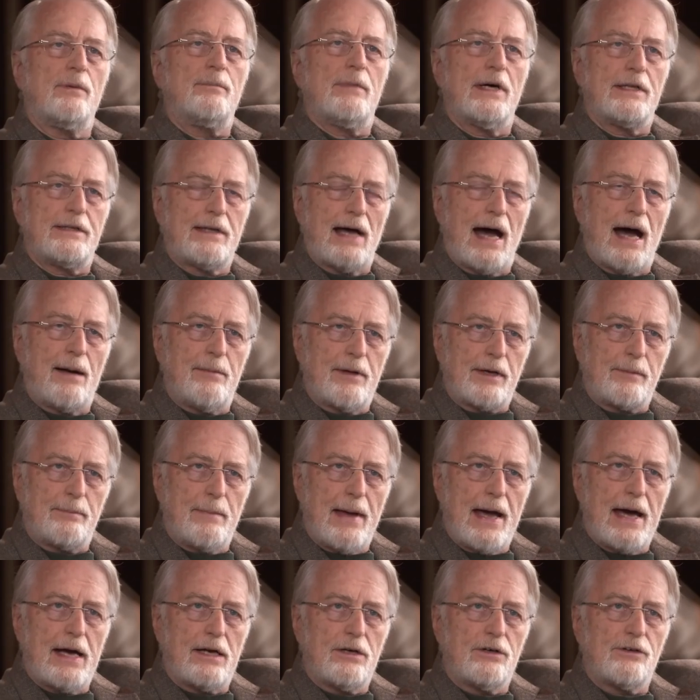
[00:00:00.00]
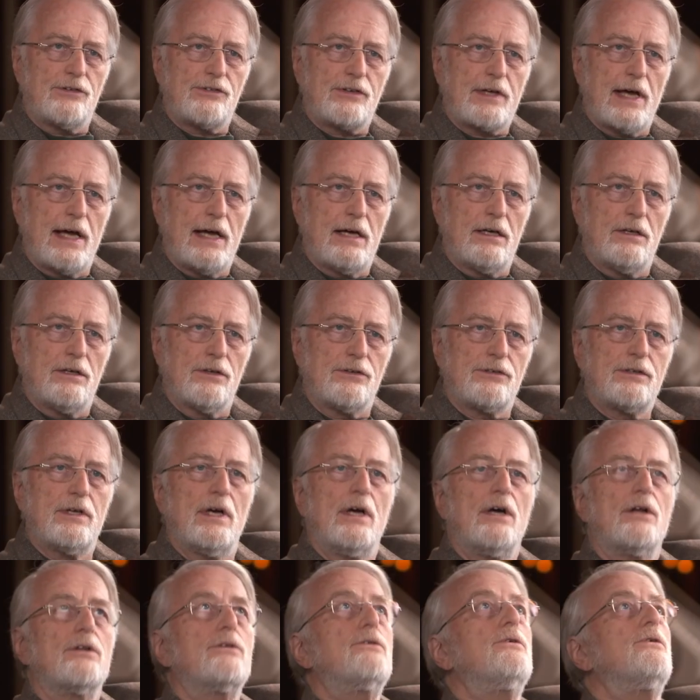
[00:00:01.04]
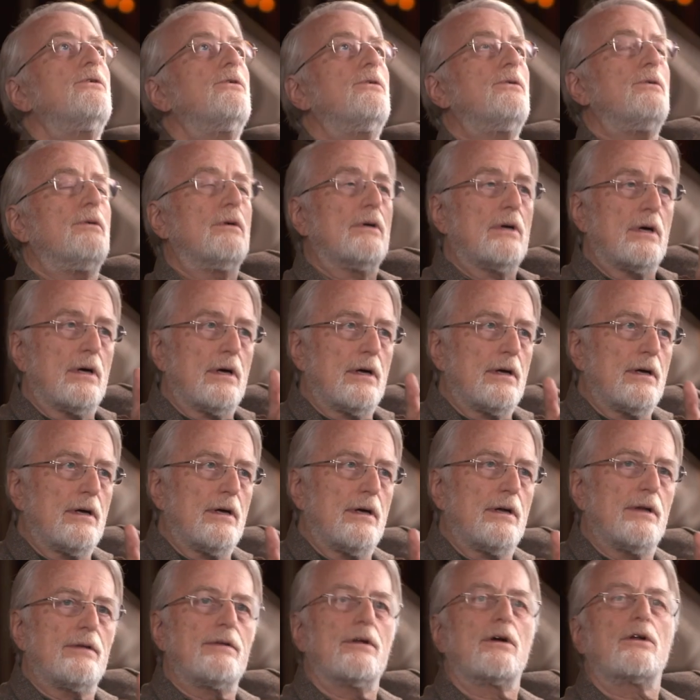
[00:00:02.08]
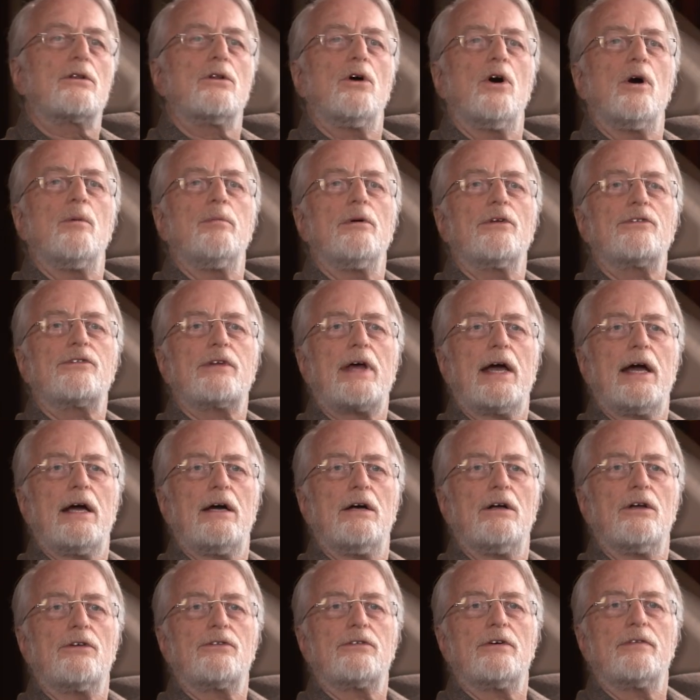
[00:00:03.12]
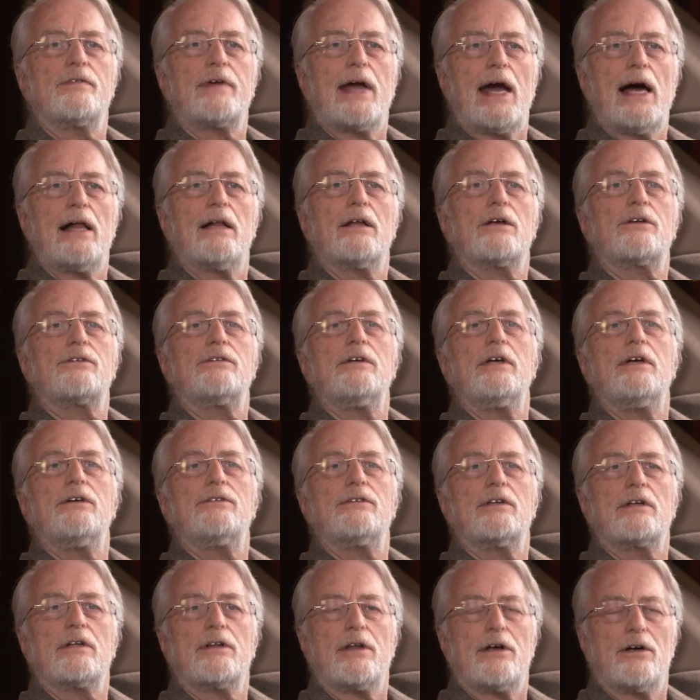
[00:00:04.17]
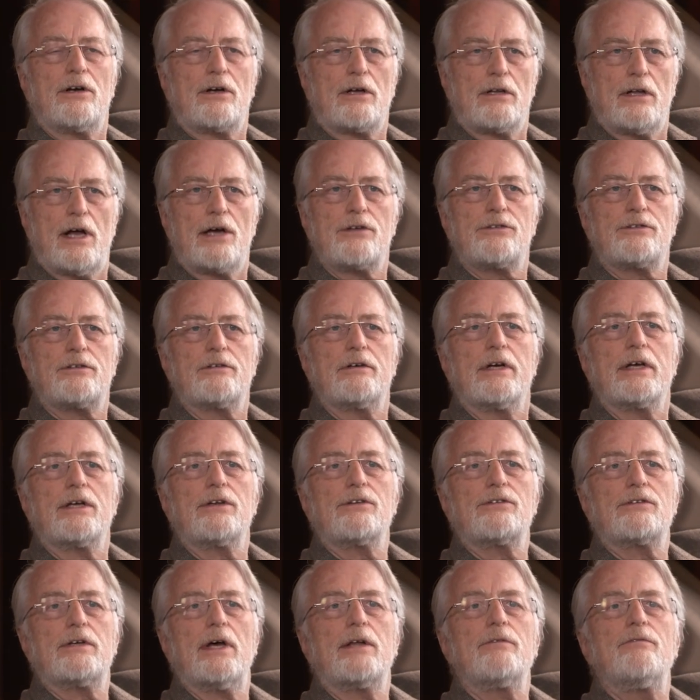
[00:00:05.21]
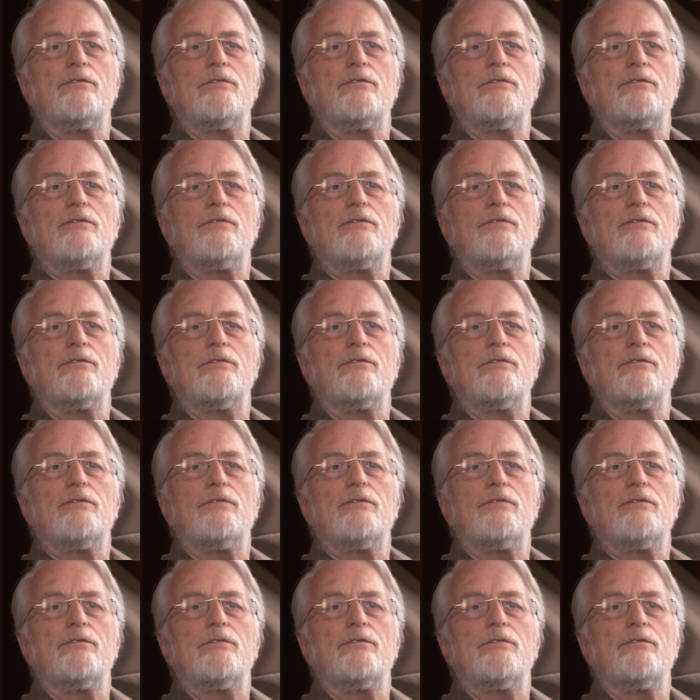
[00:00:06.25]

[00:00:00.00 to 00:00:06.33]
atomic matter scales to the global scales of galaxies and their clusterings and